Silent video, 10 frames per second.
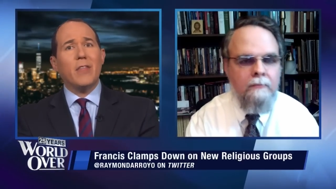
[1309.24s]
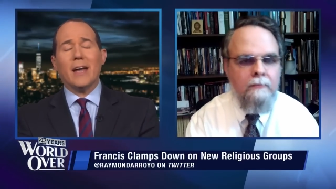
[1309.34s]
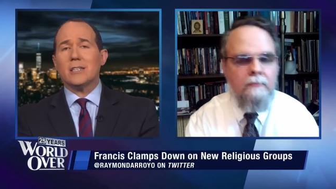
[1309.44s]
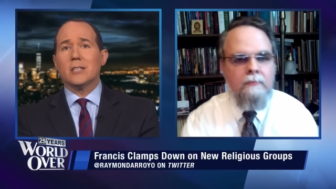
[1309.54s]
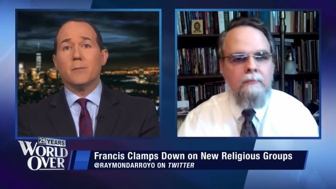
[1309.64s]

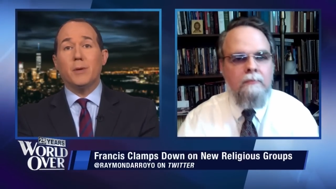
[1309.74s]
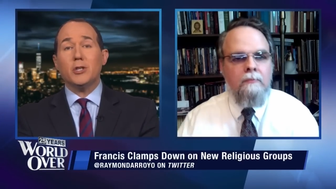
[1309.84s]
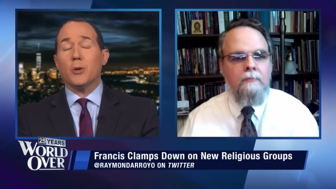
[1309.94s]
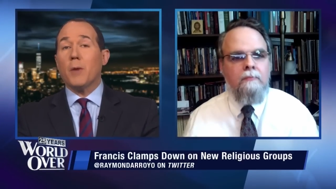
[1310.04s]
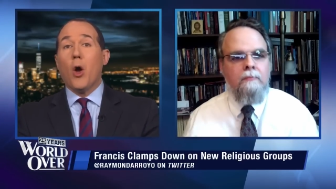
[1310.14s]
Speaker 1: that to the
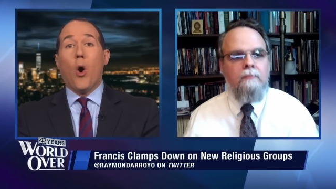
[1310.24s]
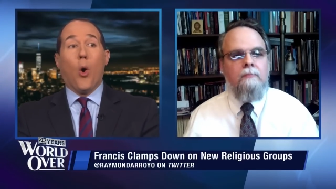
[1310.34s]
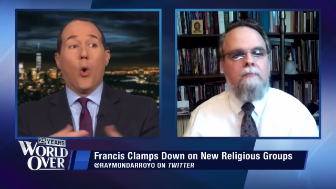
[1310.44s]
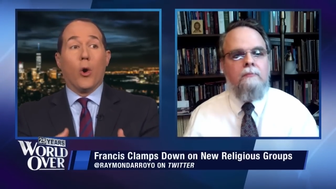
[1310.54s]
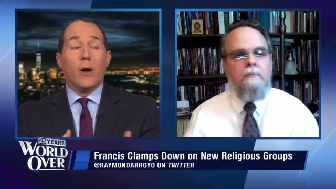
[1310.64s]
bishop.
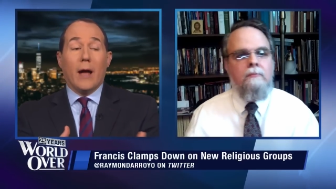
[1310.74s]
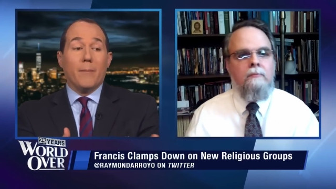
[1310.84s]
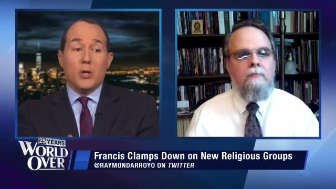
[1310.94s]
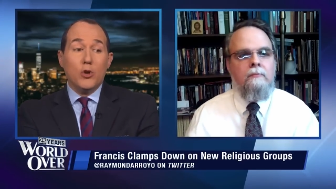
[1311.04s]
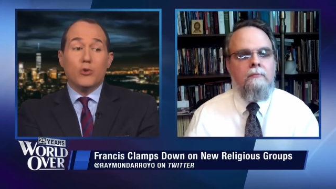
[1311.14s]
Or,
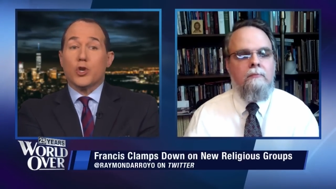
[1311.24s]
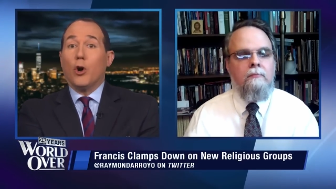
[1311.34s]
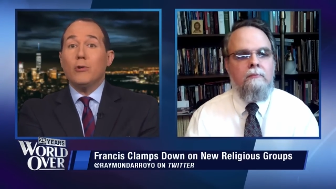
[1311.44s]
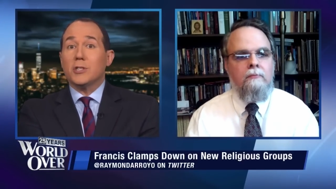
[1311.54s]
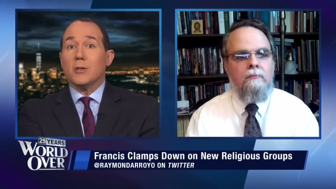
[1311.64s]
I mean, you
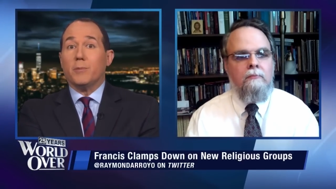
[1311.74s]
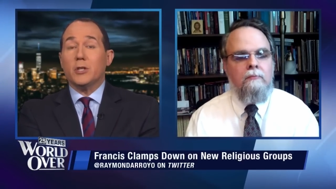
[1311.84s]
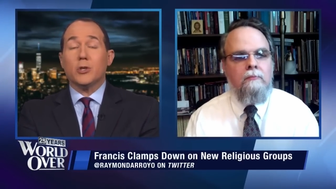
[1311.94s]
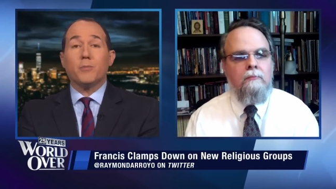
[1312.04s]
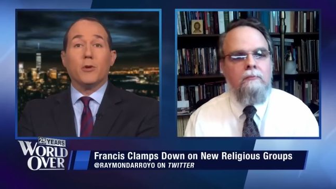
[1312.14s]
chose the
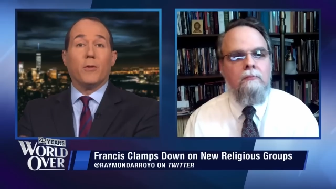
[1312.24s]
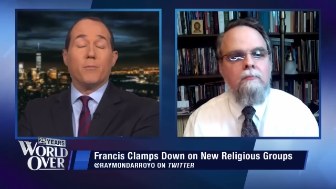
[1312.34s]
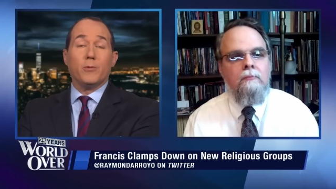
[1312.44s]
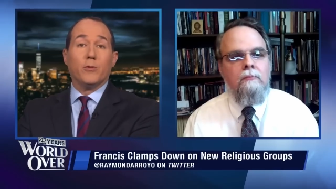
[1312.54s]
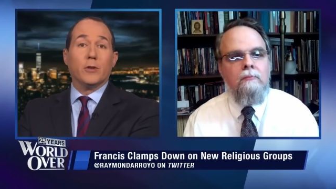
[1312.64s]
bishop,
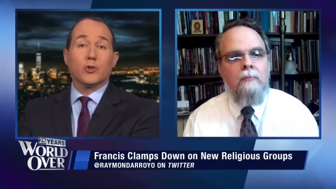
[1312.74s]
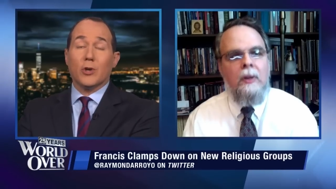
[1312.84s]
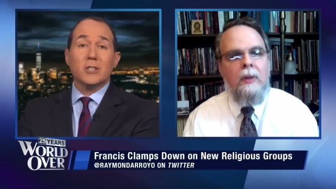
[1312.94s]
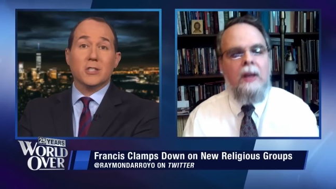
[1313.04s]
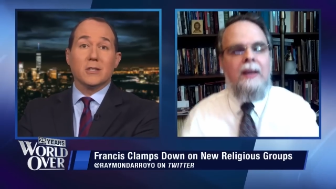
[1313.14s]
you've, you've
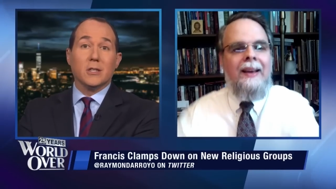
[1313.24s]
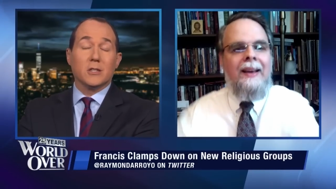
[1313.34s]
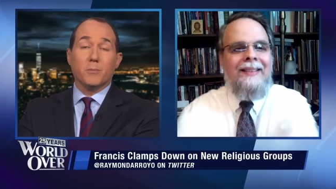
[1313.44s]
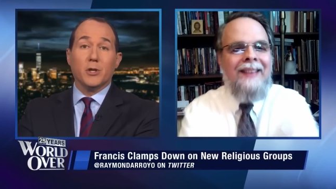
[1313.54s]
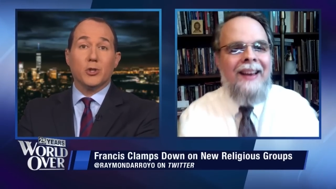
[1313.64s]
entrusted yes.
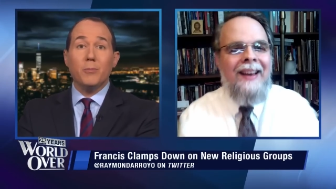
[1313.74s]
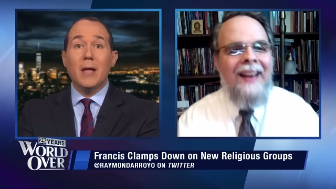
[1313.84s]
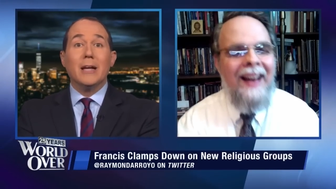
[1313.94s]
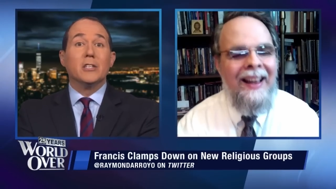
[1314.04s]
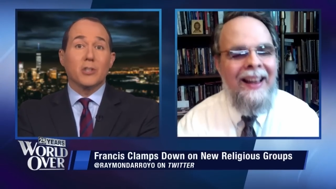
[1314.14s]
this bishop,
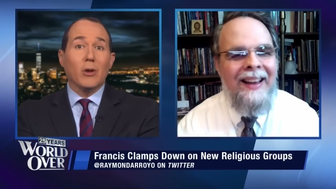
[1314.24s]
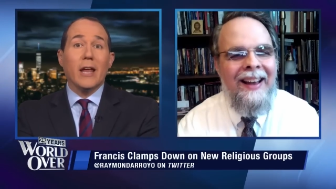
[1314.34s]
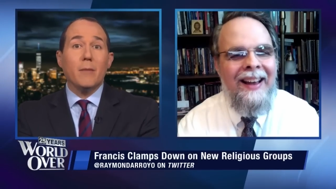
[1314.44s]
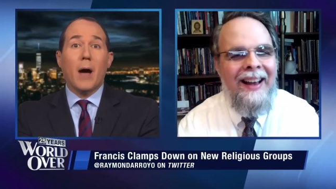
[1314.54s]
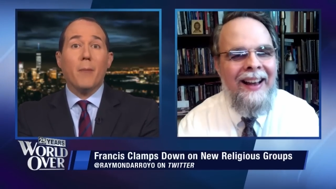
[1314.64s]
so
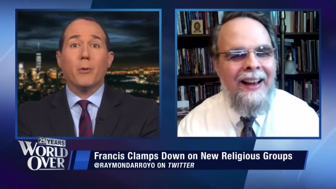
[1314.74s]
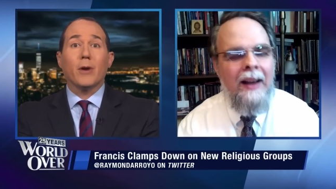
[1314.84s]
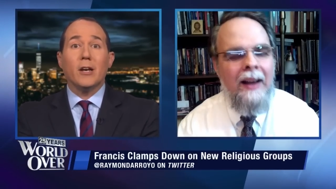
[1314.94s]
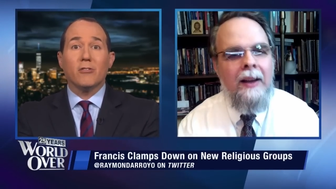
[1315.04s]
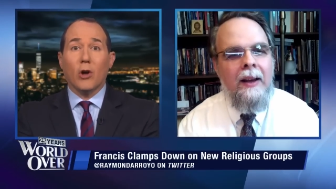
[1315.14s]
let him
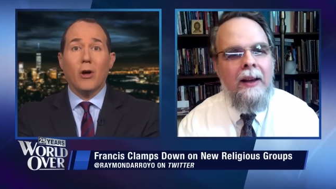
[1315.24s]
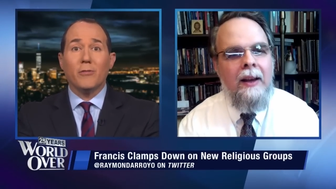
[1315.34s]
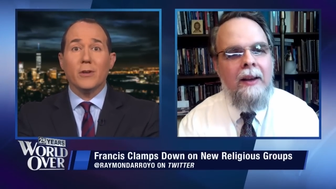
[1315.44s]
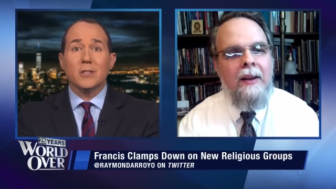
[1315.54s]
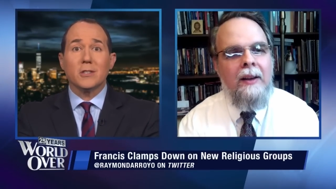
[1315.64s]
operate
Speaker 2: his
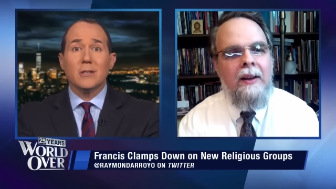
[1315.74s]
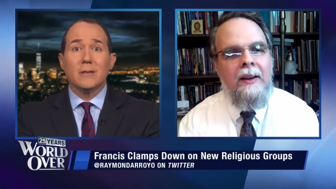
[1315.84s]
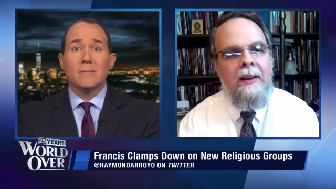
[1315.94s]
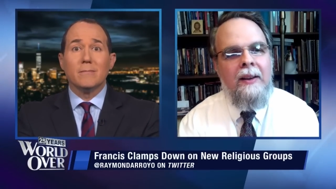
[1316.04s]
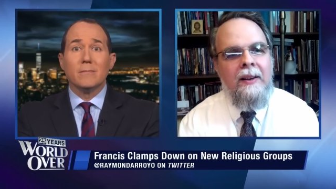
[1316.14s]
office.
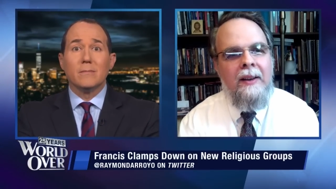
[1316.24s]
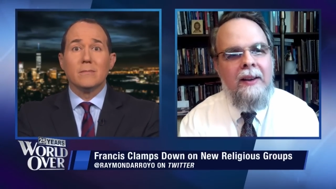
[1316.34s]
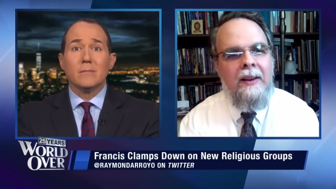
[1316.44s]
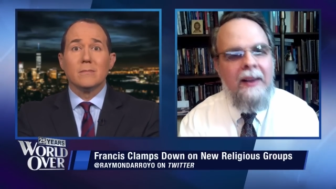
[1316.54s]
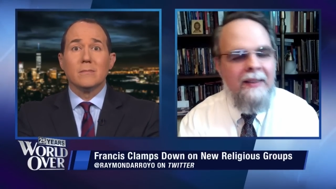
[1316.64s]

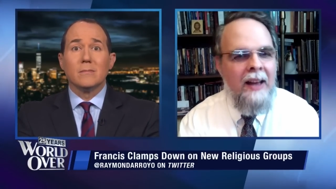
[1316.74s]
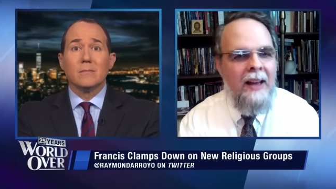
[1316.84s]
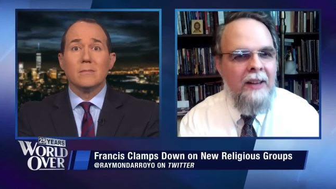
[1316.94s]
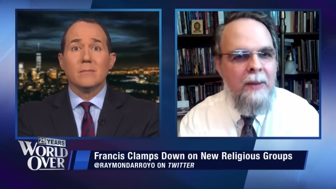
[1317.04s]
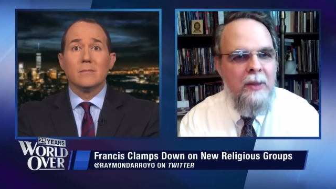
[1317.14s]

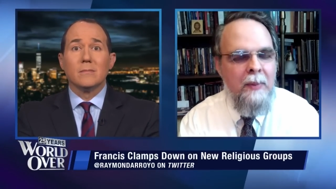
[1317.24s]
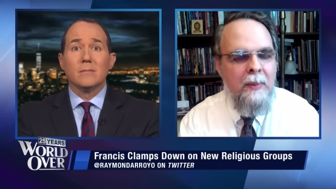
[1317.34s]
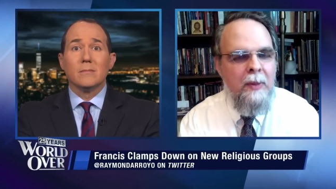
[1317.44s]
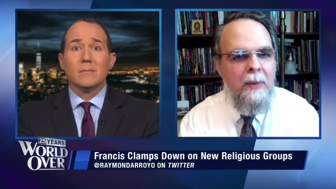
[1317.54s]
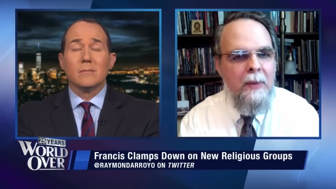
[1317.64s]
Exactly. I mean, the,
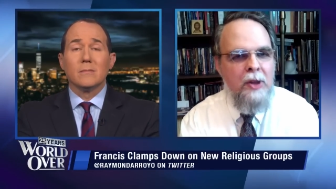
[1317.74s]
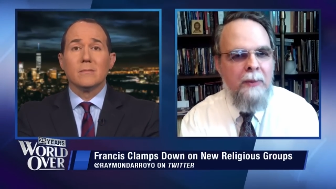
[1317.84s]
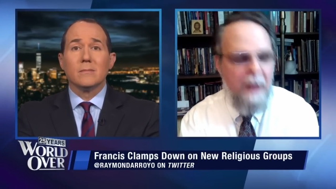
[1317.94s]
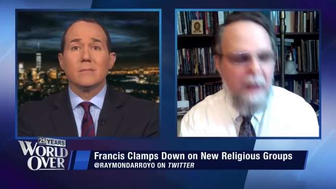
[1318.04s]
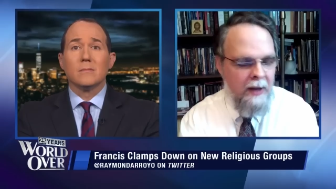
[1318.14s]
the bishops
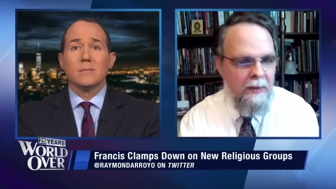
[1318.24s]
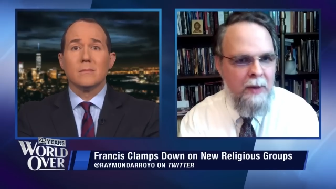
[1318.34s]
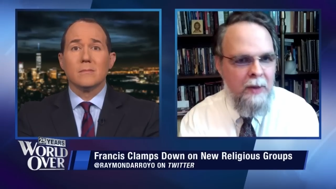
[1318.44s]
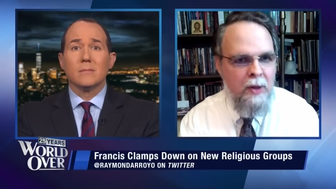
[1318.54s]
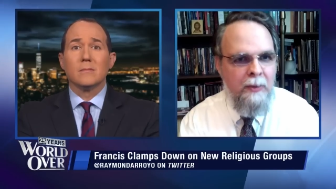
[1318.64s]
uh, the
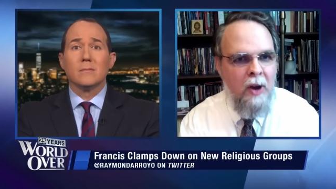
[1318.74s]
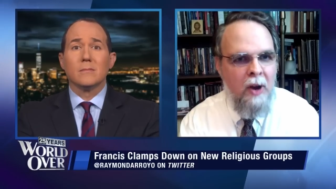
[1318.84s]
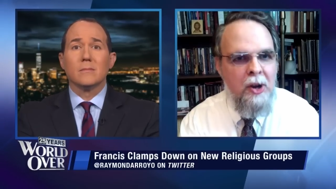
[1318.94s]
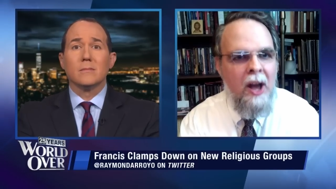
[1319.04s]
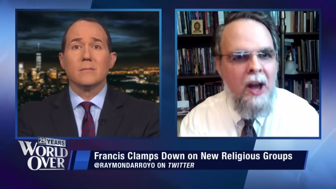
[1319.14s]
bishops are
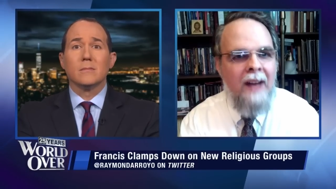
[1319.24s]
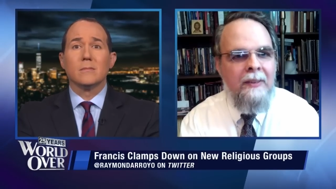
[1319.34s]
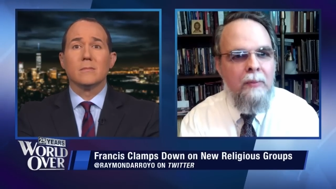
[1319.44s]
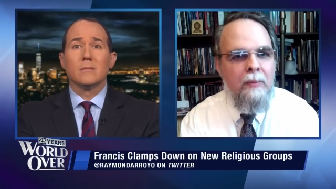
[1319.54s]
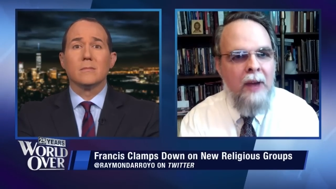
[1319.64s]
not
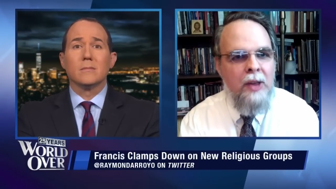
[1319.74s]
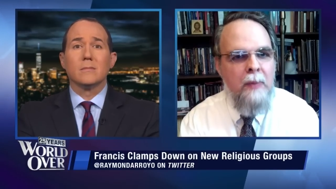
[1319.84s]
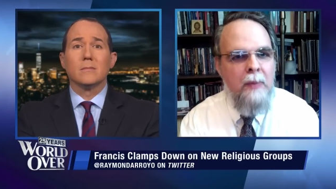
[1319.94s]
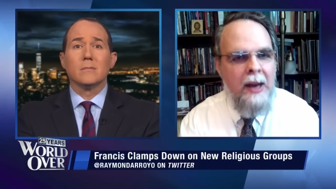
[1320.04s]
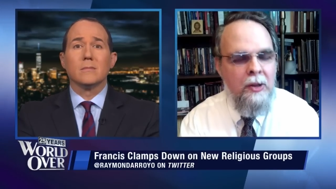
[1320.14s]
branch
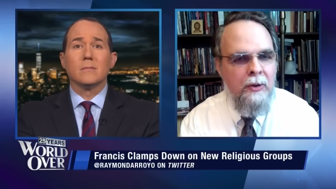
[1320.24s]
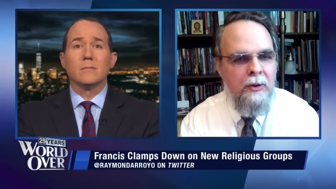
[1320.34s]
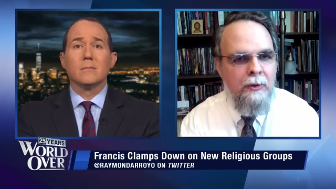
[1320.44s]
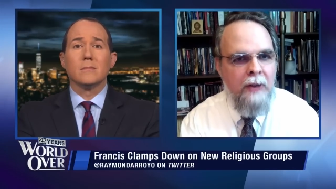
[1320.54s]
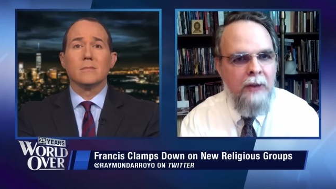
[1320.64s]

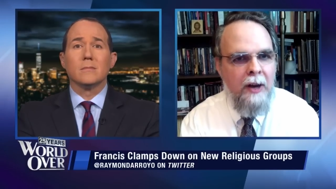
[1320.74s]
managers of